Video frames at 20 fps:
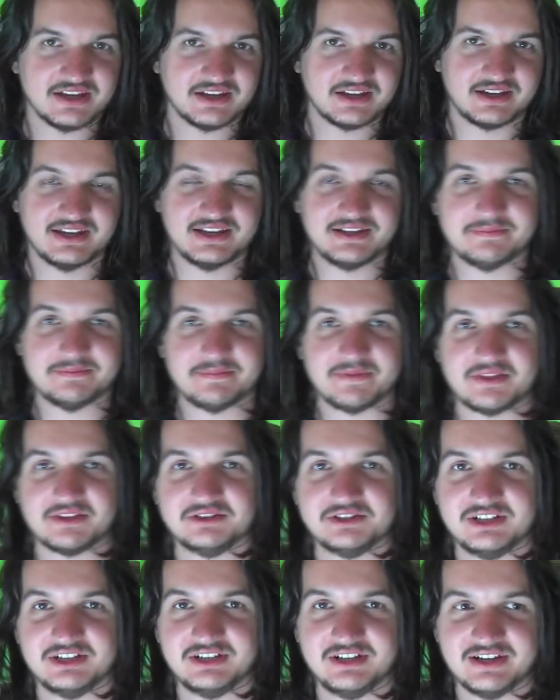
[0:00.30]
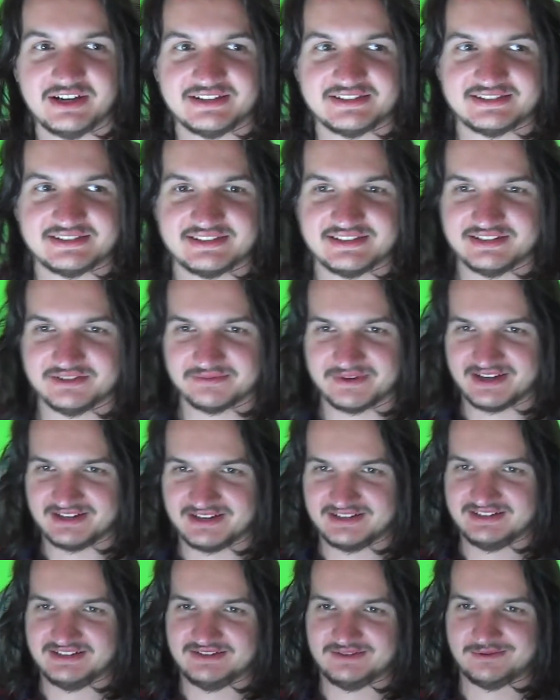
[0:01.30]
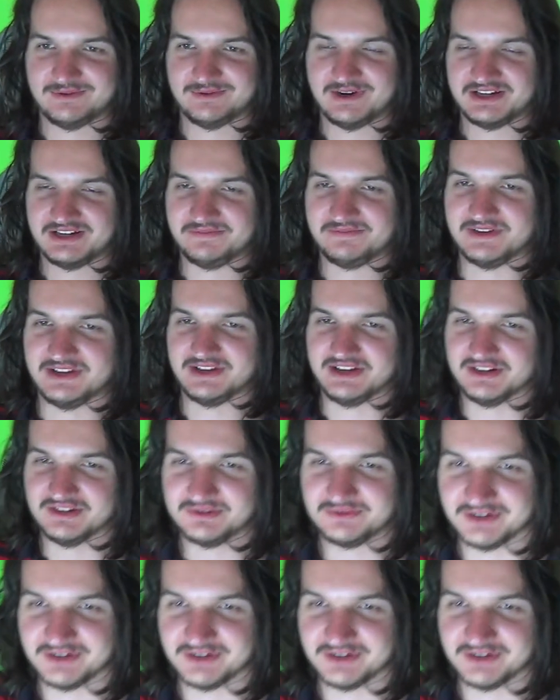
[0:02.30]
Hey, Thuy, I see you made a new YTP.